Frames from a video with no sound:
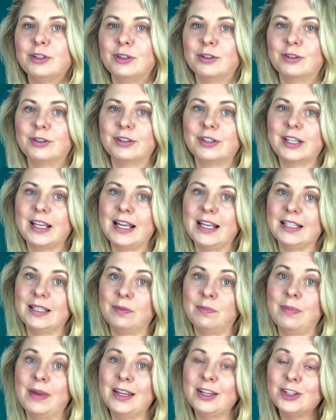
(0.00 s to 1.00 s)
euros
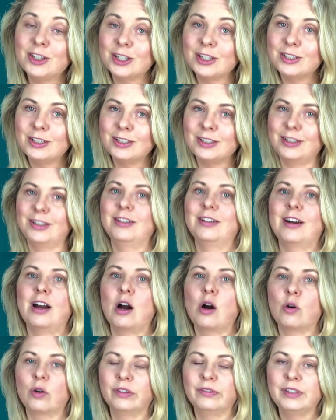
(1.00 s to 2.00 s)
as mentioned in
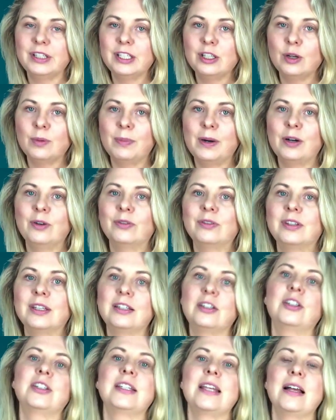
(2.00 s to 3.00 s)
our video about
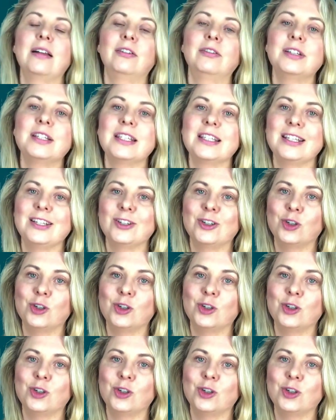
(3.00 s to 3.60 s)
the salaries in